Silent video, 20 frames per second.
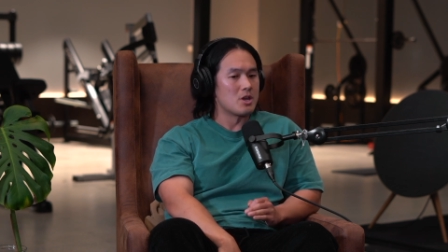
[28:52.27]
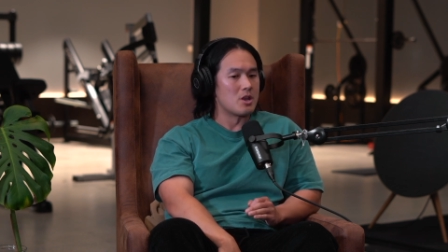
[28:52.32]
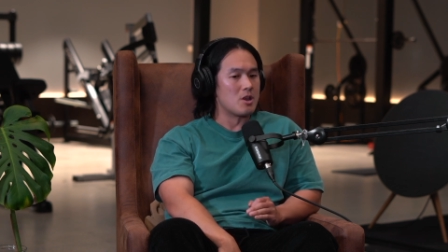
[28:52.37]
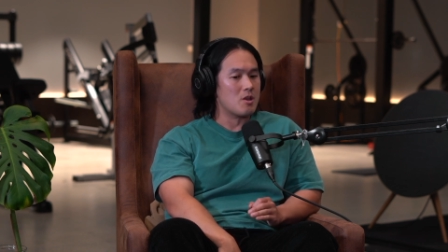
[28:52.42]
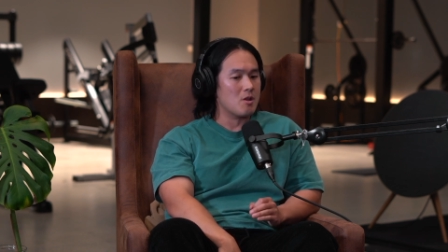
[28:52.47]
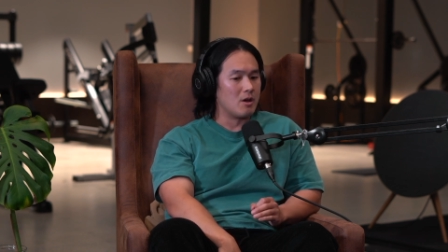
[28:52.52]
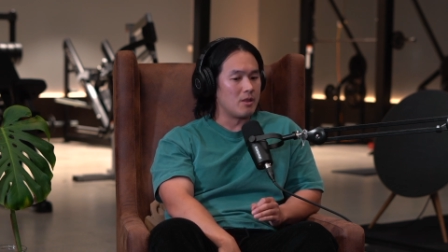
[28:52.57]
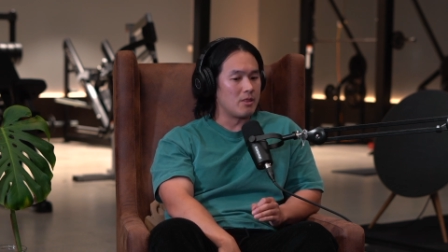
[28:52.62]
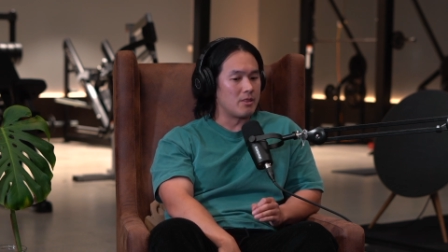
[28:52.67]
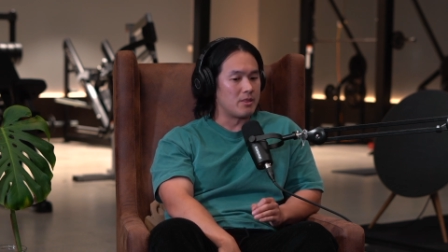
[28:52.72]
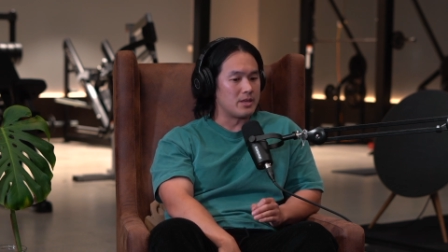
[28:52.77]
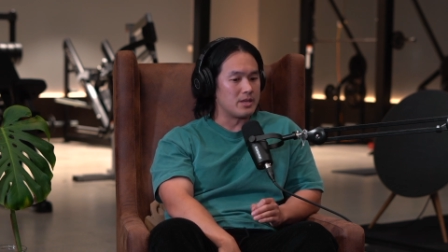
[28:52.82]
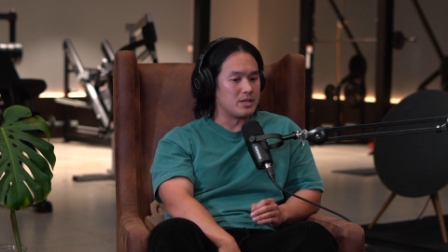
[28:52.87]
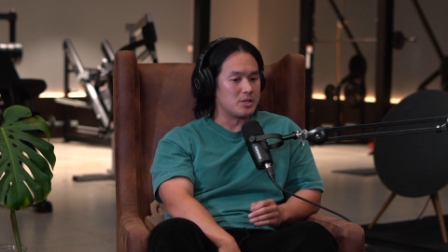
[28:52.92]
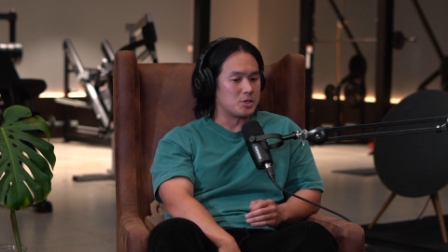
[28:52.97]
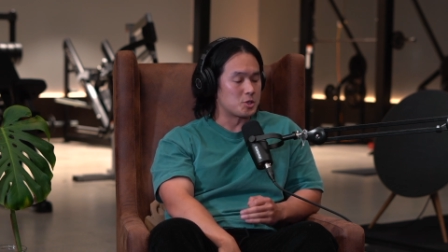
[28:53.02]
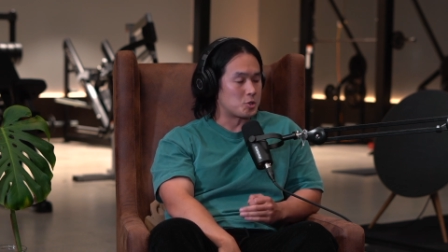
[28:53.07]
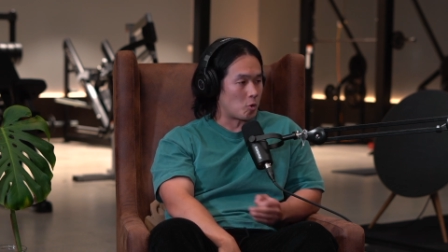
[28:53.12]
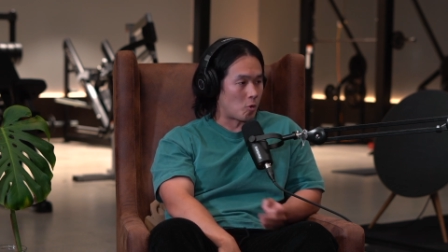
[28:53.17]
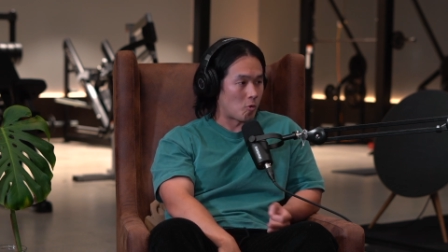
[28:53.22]
not the
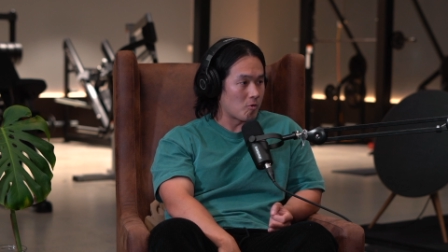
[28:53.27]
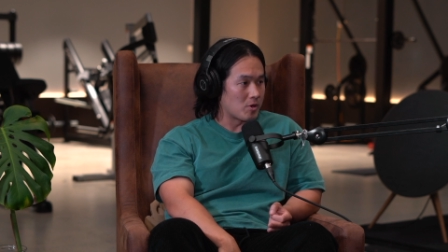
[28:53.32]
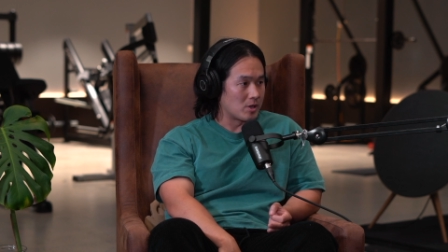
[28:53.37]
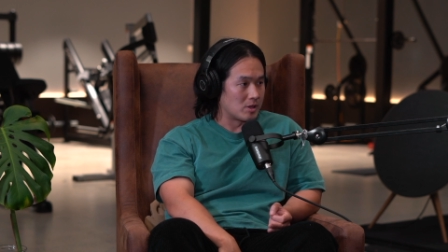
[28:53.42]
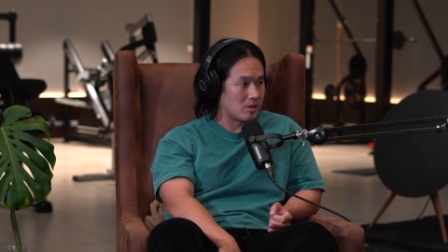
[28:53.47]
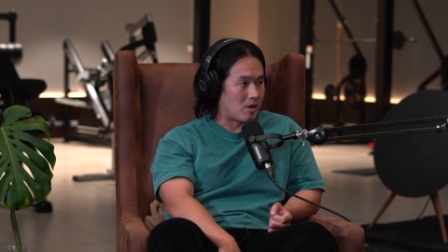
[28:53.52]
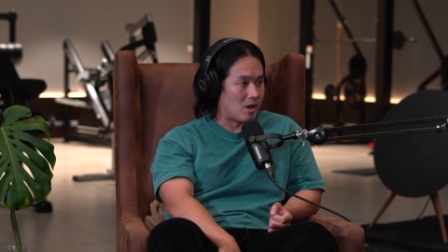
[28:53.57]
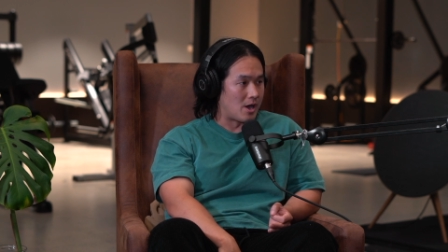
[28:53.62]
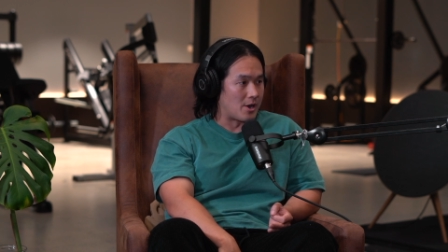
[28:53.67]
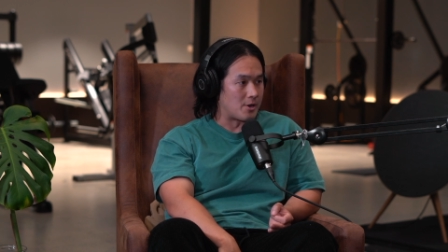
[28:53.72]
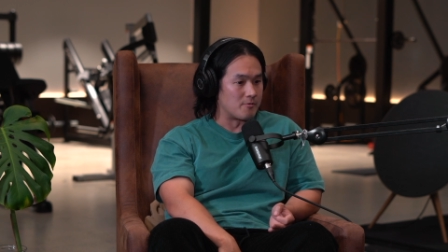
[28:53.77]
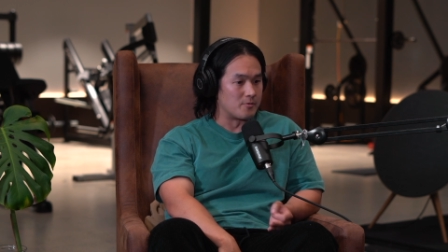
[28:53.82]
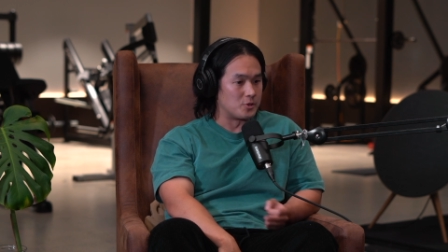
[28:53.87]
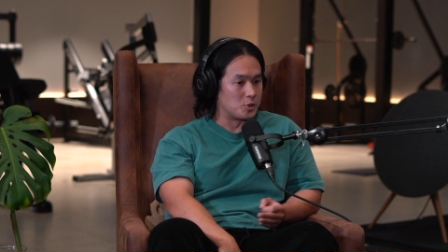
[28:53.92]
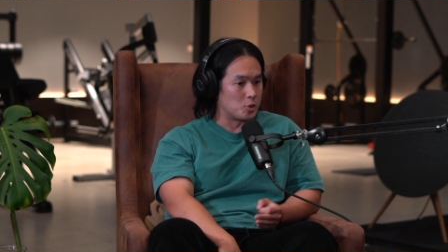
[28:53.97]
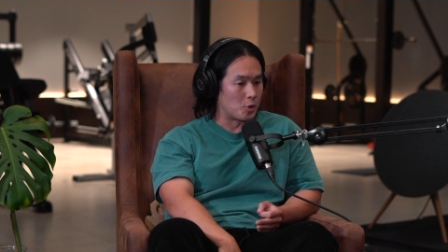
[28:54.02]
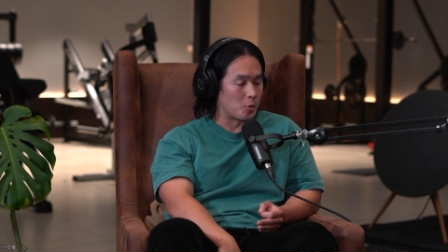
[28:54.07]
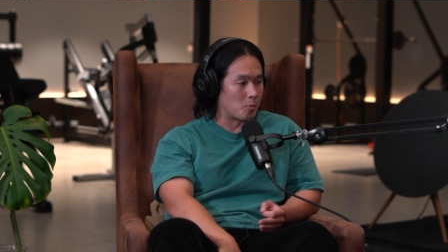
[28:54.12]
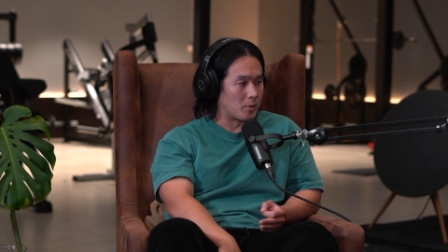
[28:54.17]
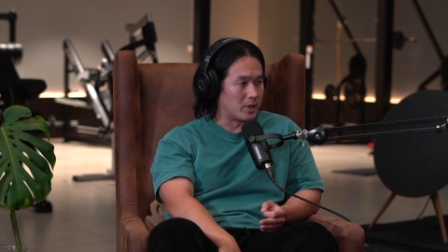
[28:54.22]
storyline of
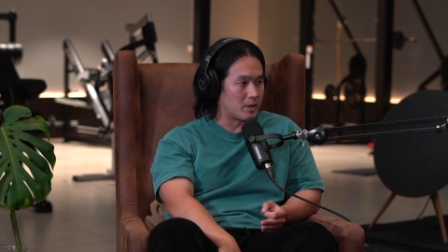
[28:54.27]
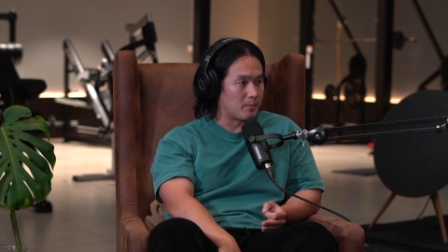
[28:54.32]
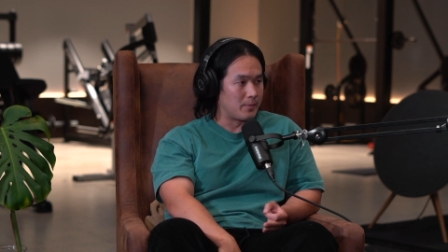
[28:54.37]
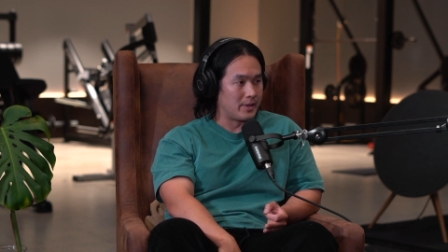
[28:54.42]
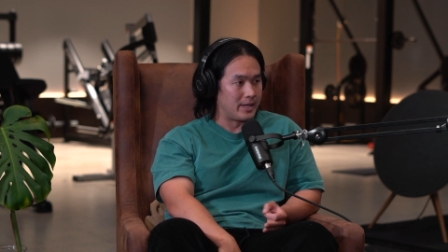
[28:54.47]
John Wick